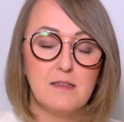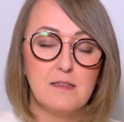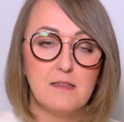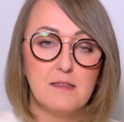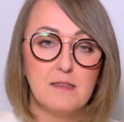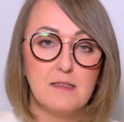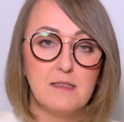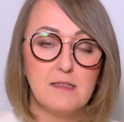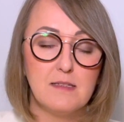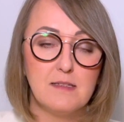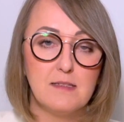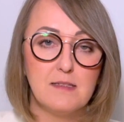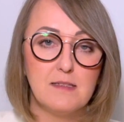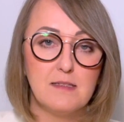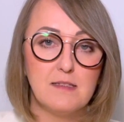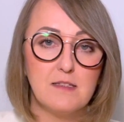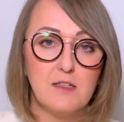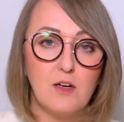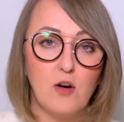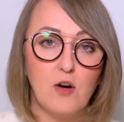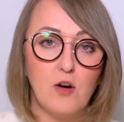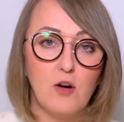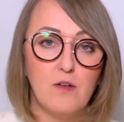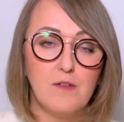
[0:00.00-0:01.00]
This is
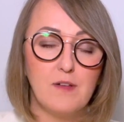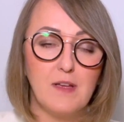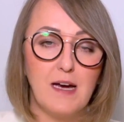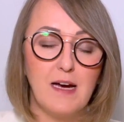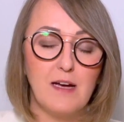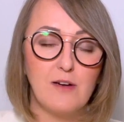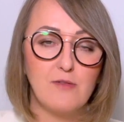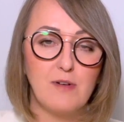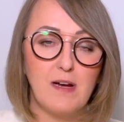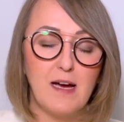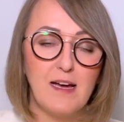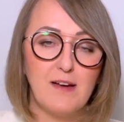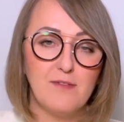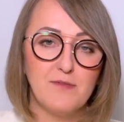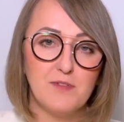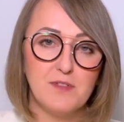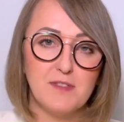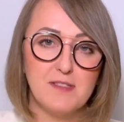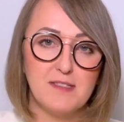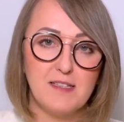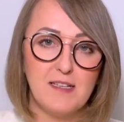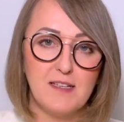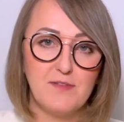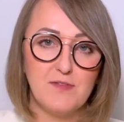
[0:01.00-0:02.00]
on-arrival
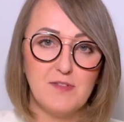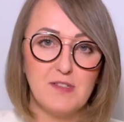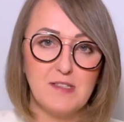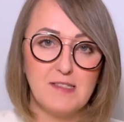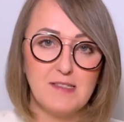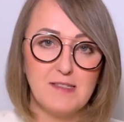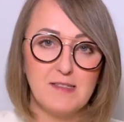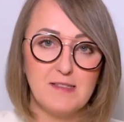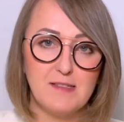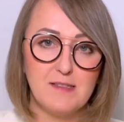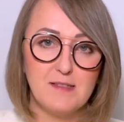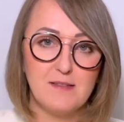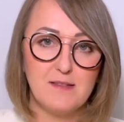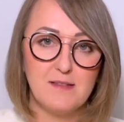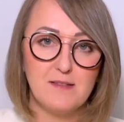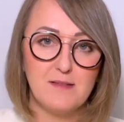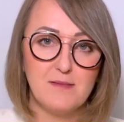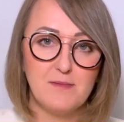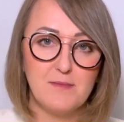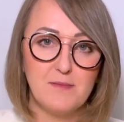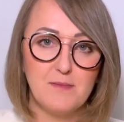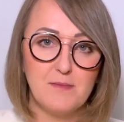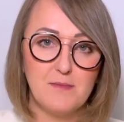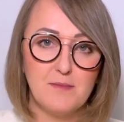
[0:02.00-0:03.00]
services.
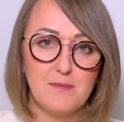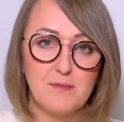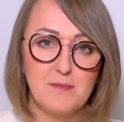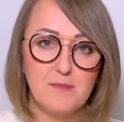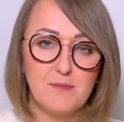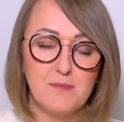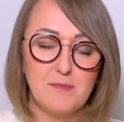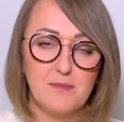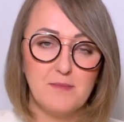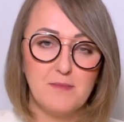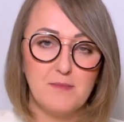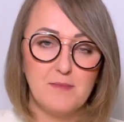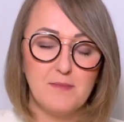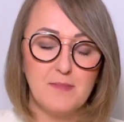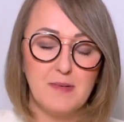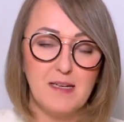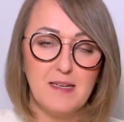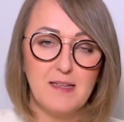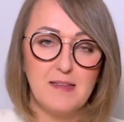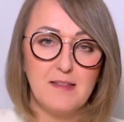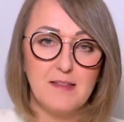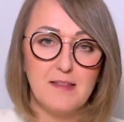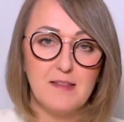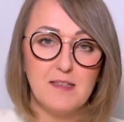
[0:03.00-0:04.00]

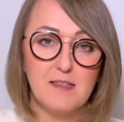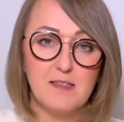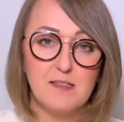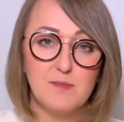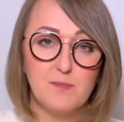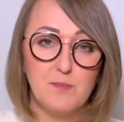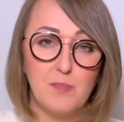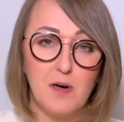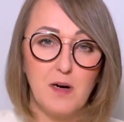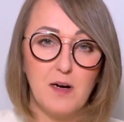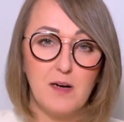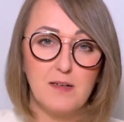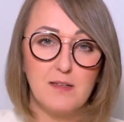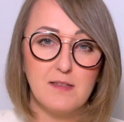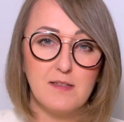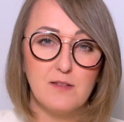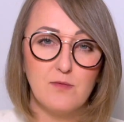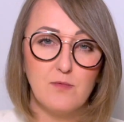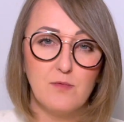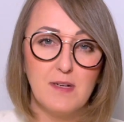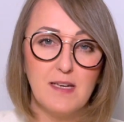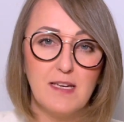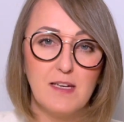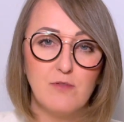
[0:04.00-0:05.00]
In this part,
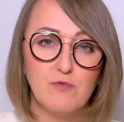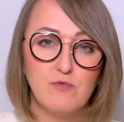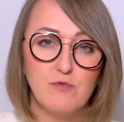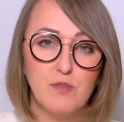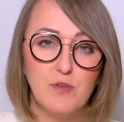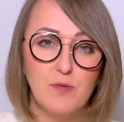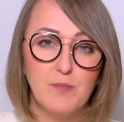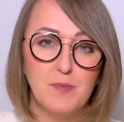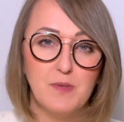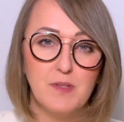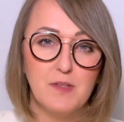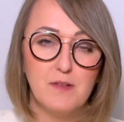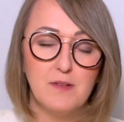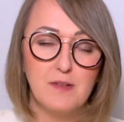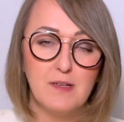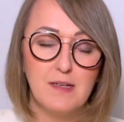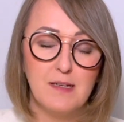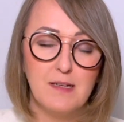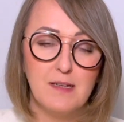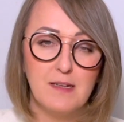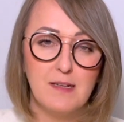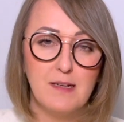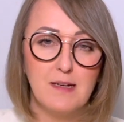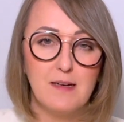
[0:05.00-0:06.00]
we grouped
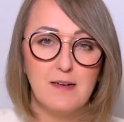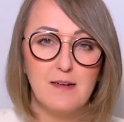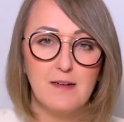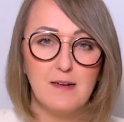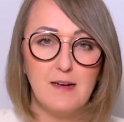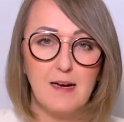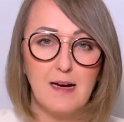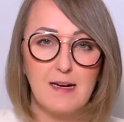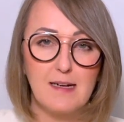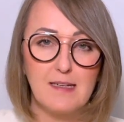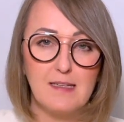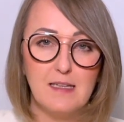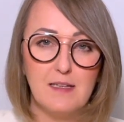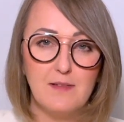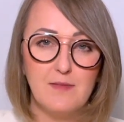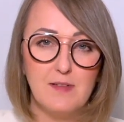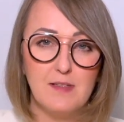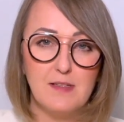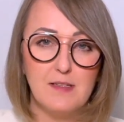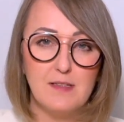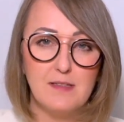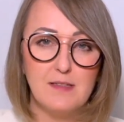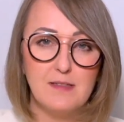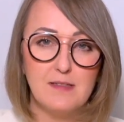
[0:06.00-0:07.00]

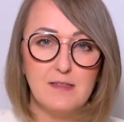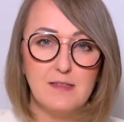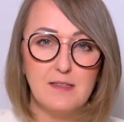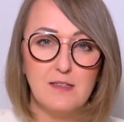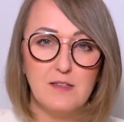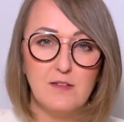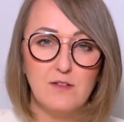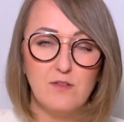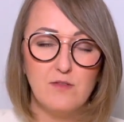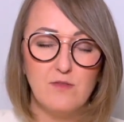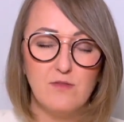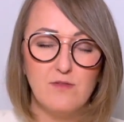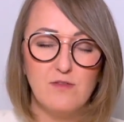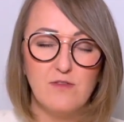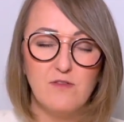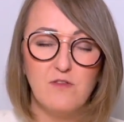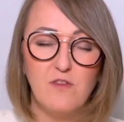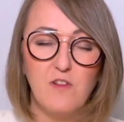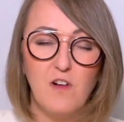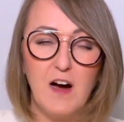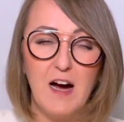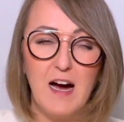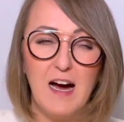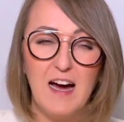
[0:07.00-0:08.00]
activities into
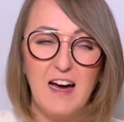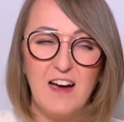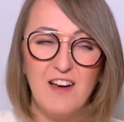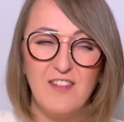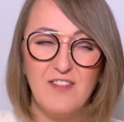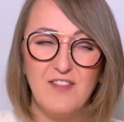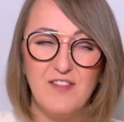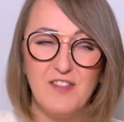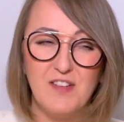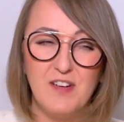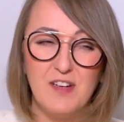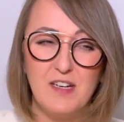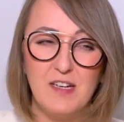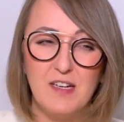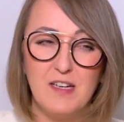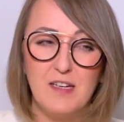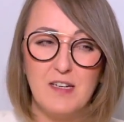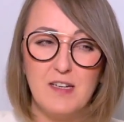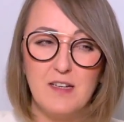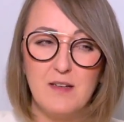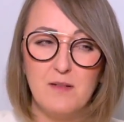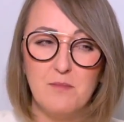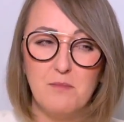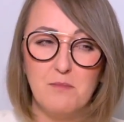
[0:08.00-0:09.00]
5
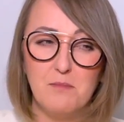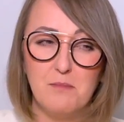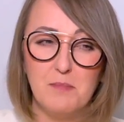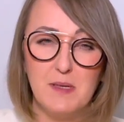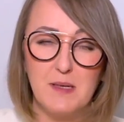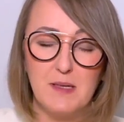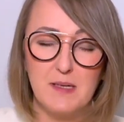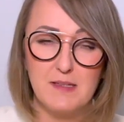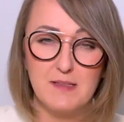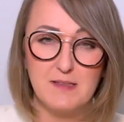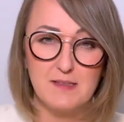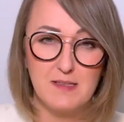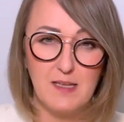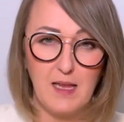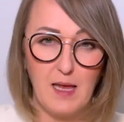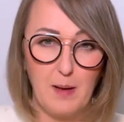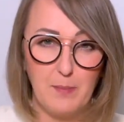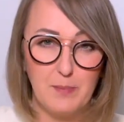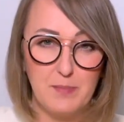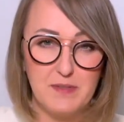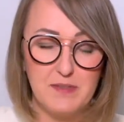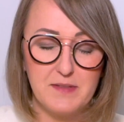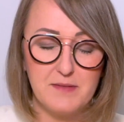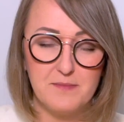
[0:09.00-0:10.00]
big
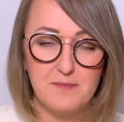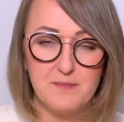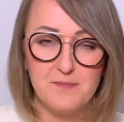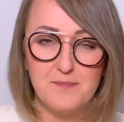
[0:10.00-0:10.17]
steps.